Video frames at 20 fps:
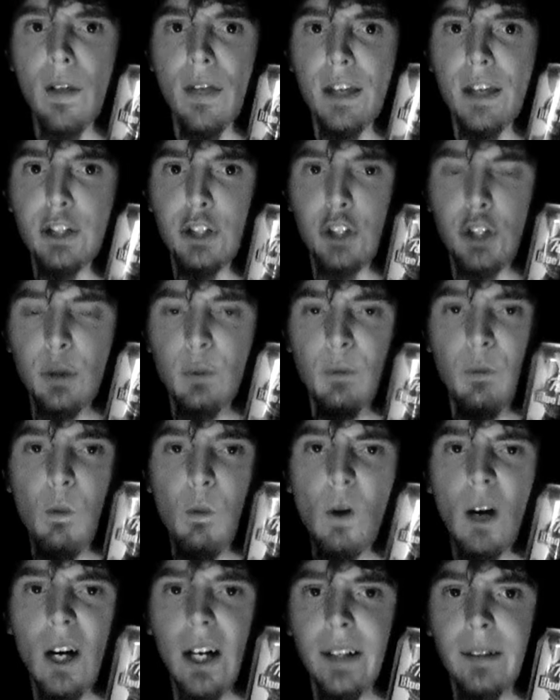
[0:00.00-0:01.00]
that you've
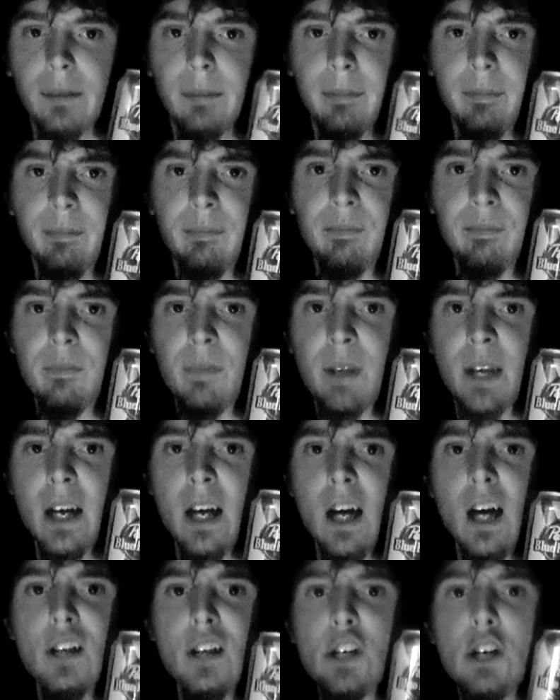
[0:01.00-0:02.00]
won.
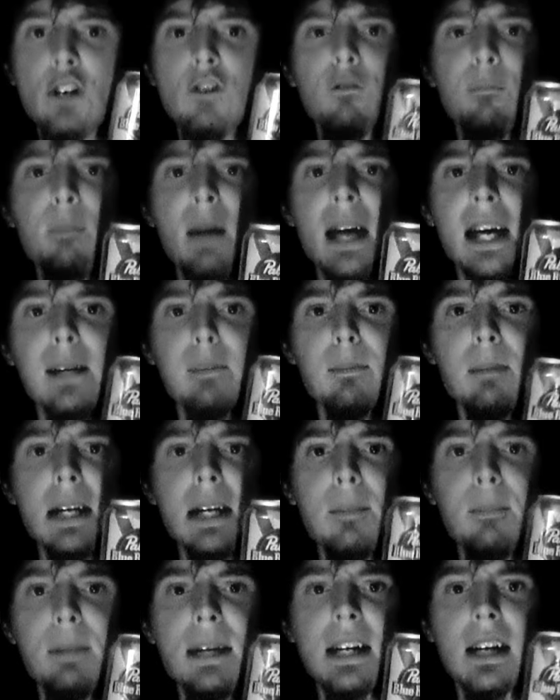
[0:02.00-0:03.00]
You've made me
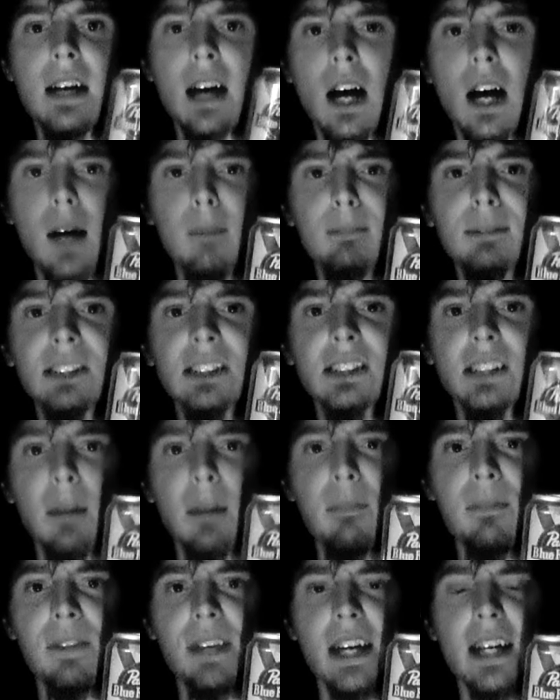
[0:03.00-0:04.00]
become
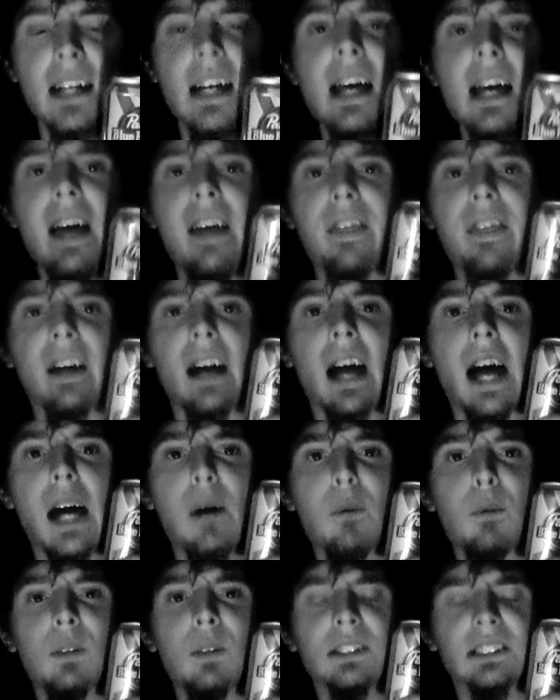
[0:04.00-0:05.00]
something that I
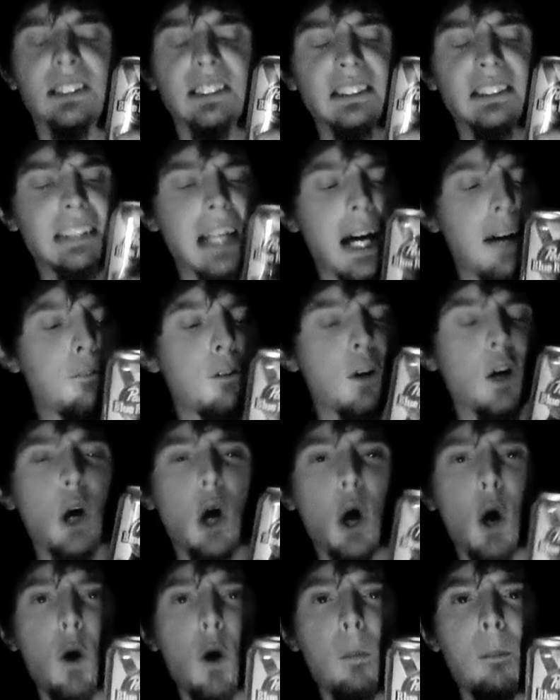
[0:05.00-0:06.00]
was never
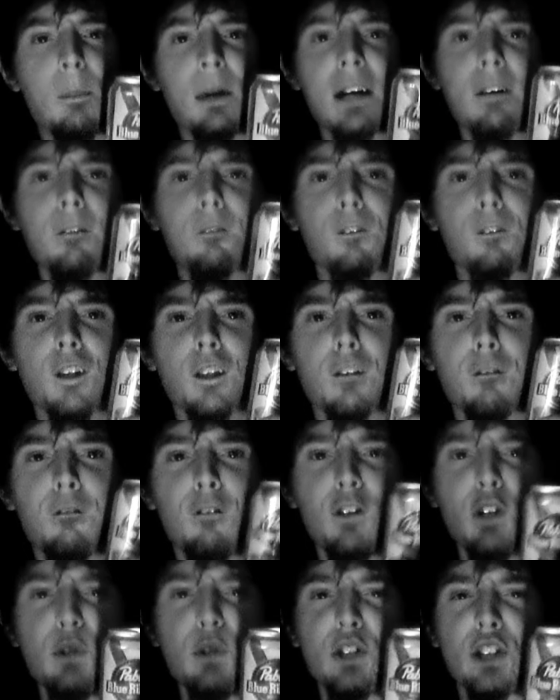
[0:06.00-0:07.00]
hoping for the
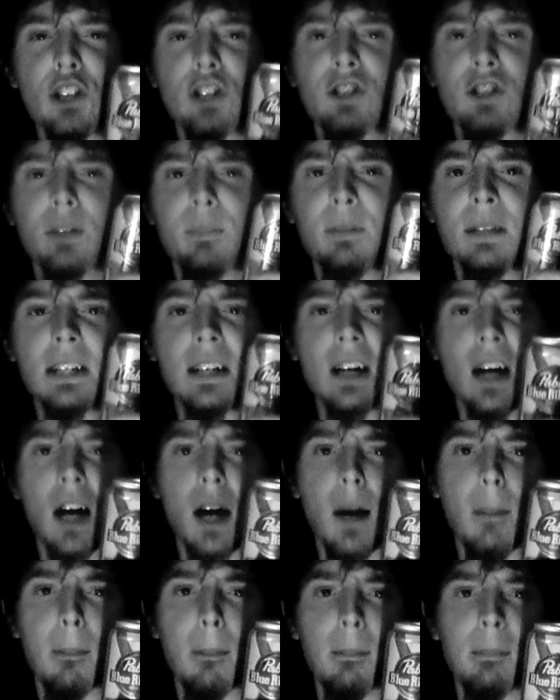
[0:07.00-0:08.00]
future to
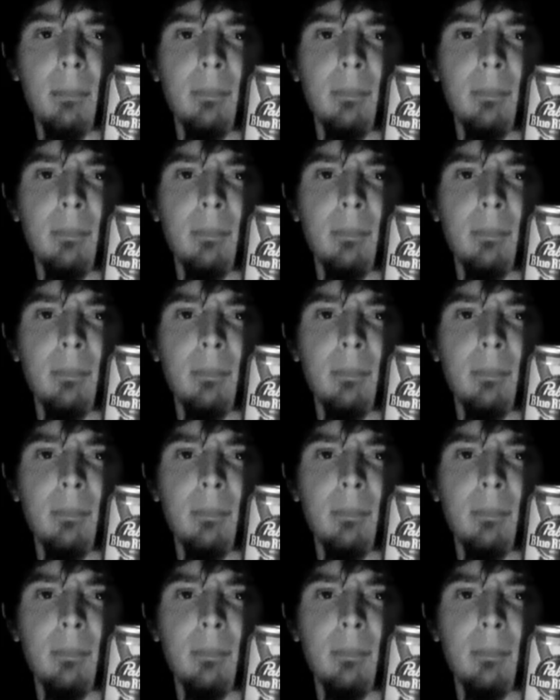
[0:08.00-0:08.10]
become.